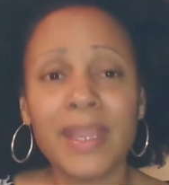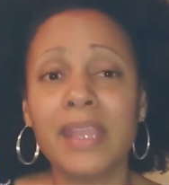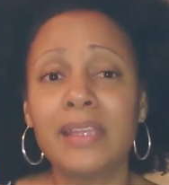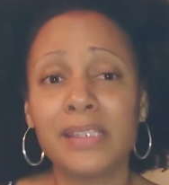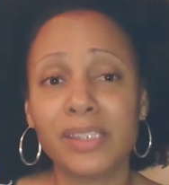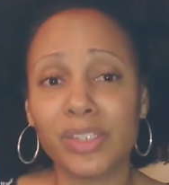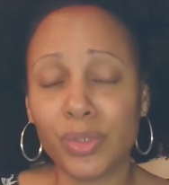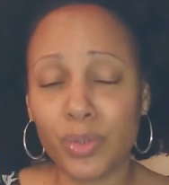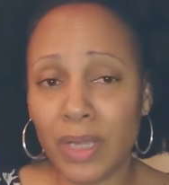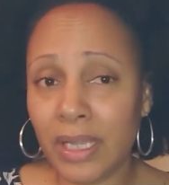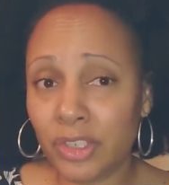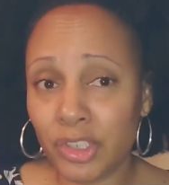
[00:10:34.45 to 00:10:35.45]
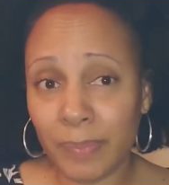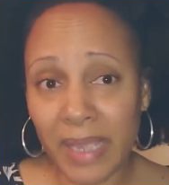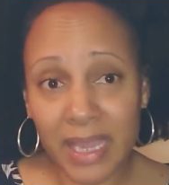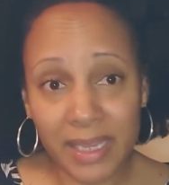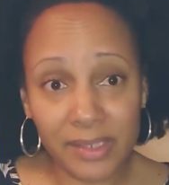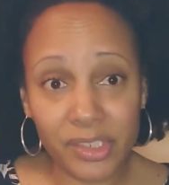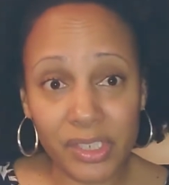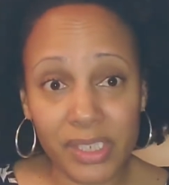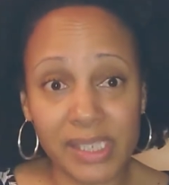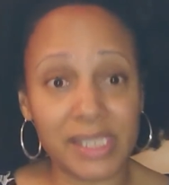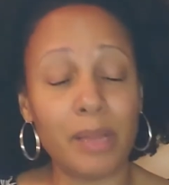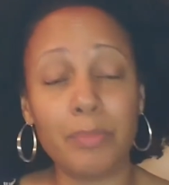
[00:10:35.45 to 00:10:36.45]
It's 200 pages,
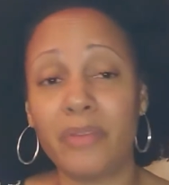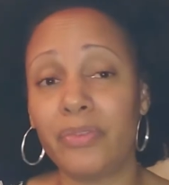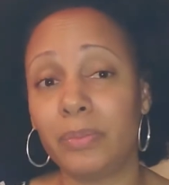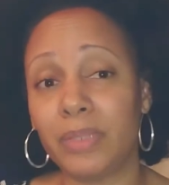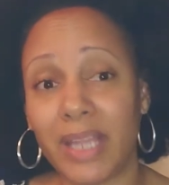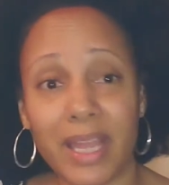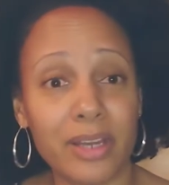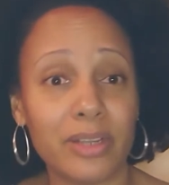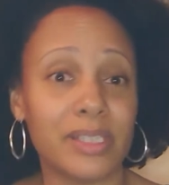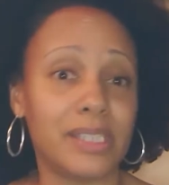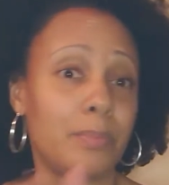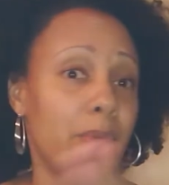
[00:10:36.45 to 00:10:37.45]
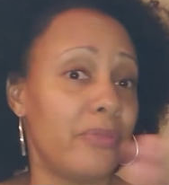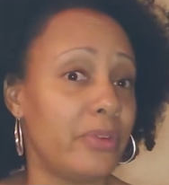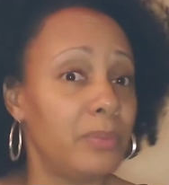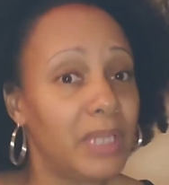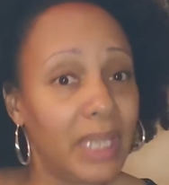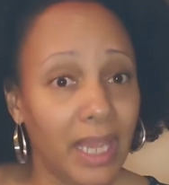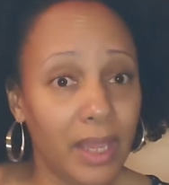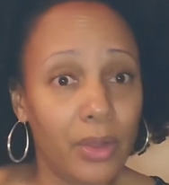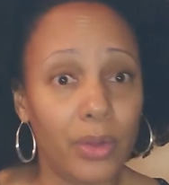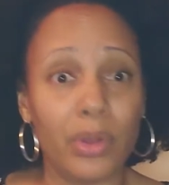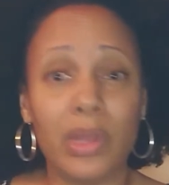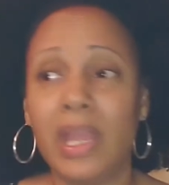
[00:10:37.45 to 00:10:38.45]
some of them letters, some of them
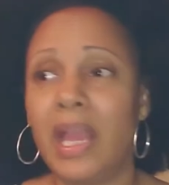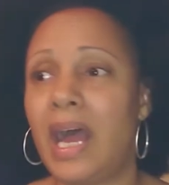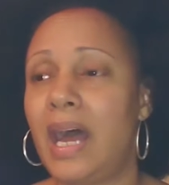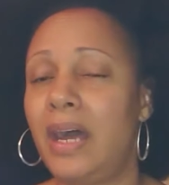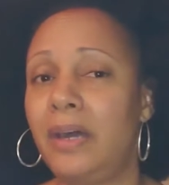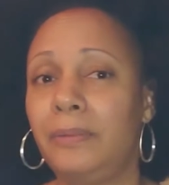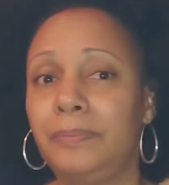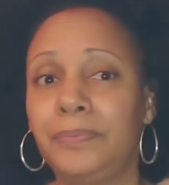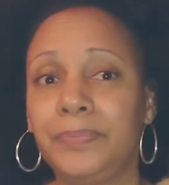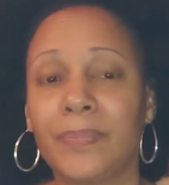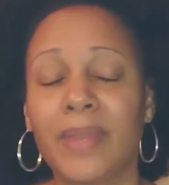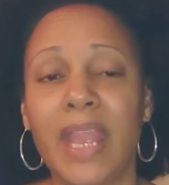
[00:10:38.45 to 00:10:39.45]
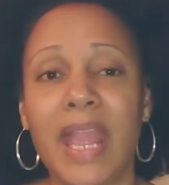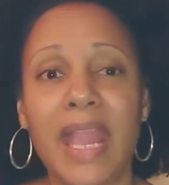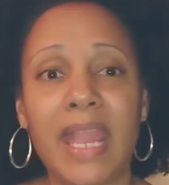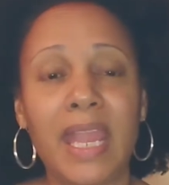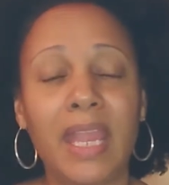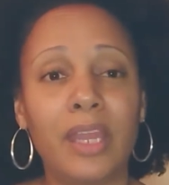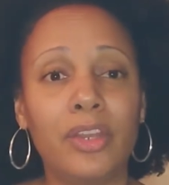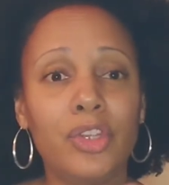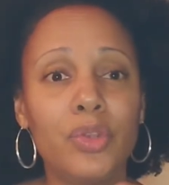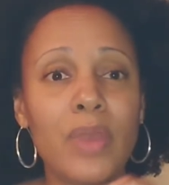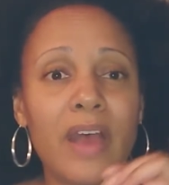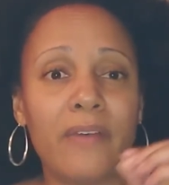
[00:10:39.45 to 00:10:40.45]
legal. And
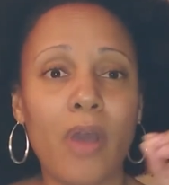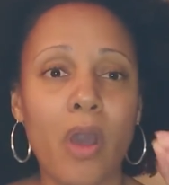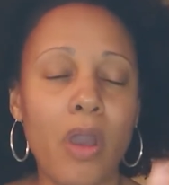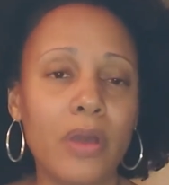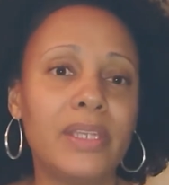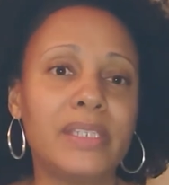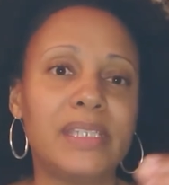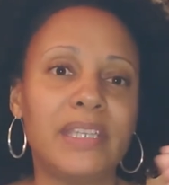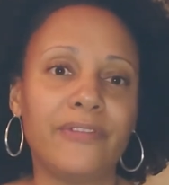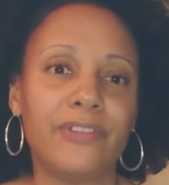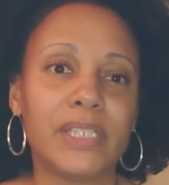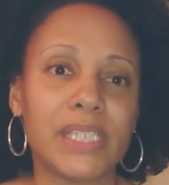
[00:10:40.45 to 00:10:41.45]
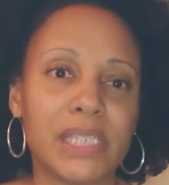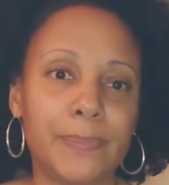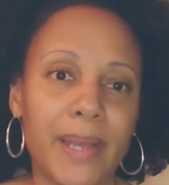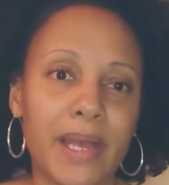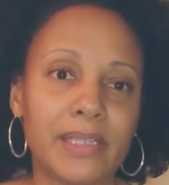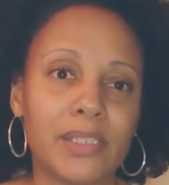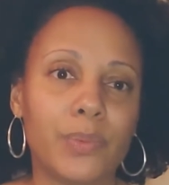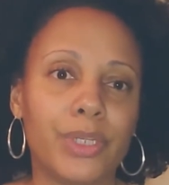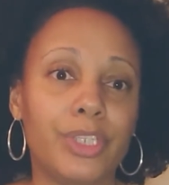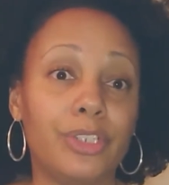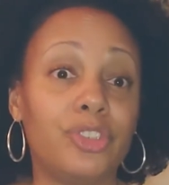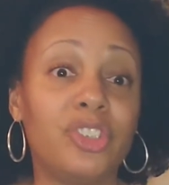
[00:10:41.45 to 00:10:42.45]
you have all these different spots where
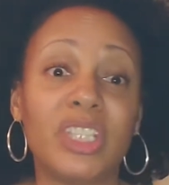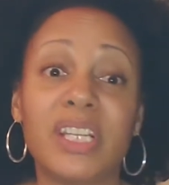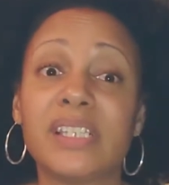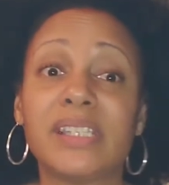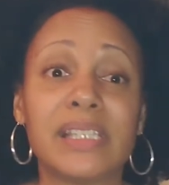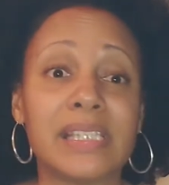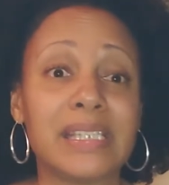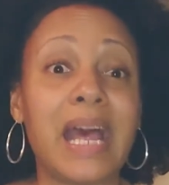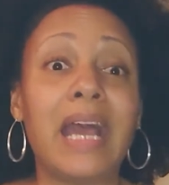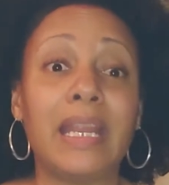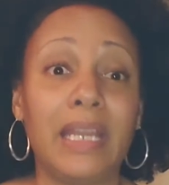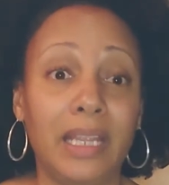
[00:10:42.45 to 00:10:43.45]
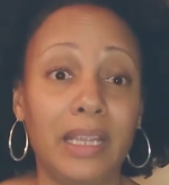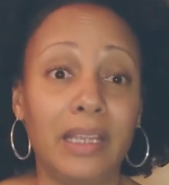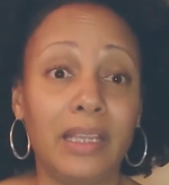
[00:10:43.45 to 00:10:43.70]
you're just signing.